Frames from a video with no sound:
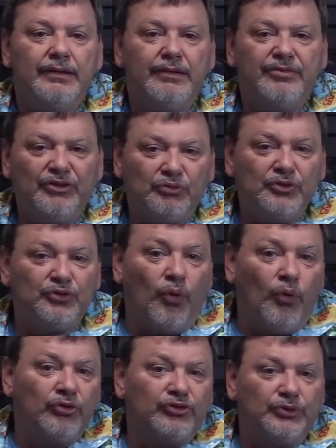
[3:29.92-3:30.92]
This was
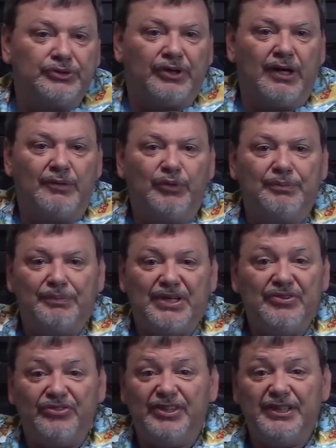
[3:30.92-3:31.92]
also a time when
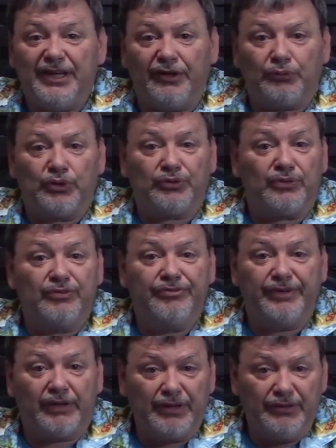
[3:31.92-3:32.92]
PC networks were
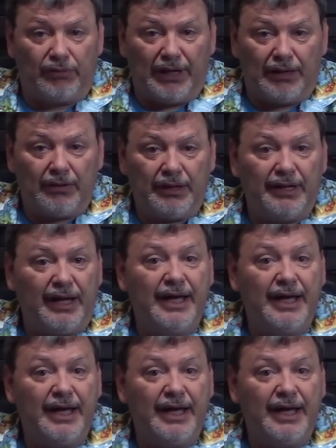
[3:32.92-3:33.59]
very rare